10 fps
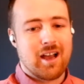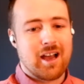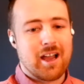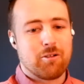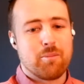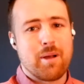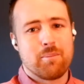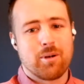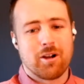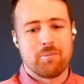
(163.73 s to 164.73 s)
I
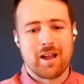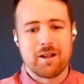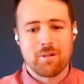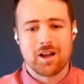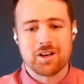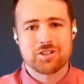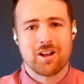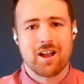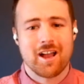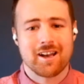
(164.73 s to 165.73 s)
remember my
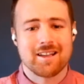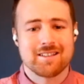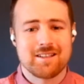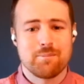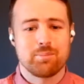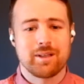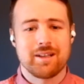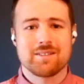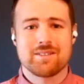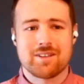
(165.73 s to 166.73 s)
mantra and I simply
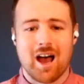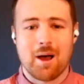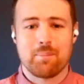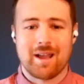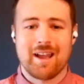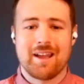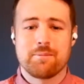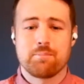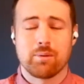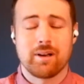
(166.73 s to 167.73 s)
stop
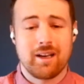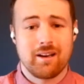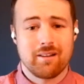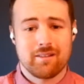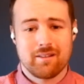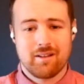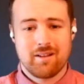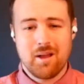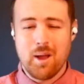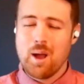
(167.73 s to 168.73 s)
and breathe,
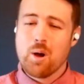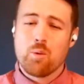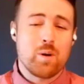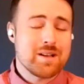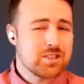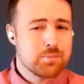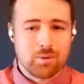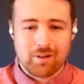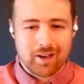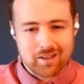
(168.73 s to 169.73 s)

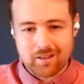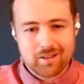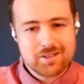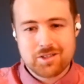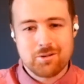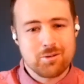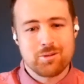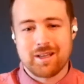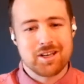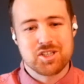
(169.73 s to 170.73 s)
whispering to
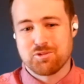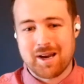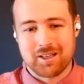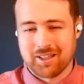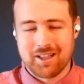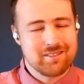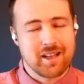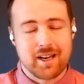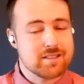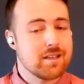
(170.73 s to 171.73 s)
the adrenaline
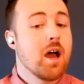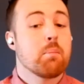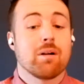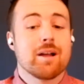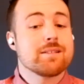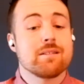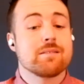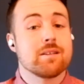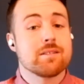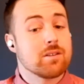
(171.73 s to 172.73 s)
that its
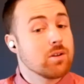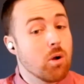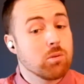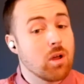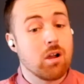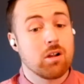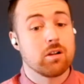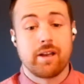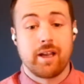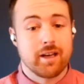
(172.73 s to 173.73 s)
presence is no
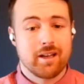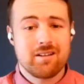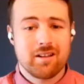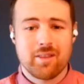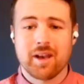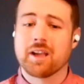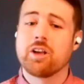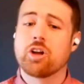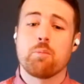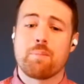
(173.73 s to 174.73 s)
longer needed, that it
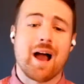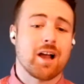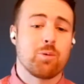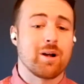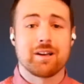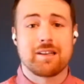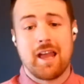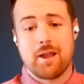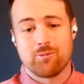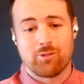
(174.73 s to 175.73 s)
can go back where it
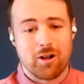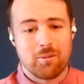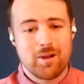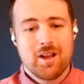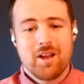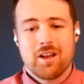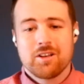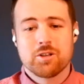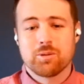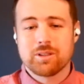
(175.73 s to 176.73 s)
came from,
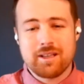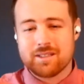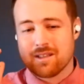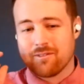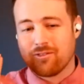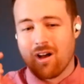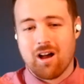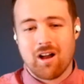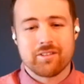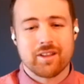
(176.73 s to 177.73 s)
to release the
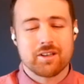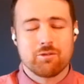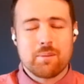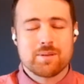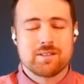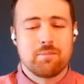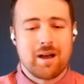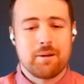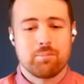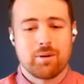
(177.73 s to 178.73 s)
fog that grips
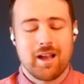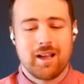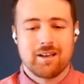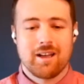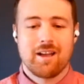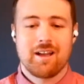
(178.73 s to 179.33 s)
my brain.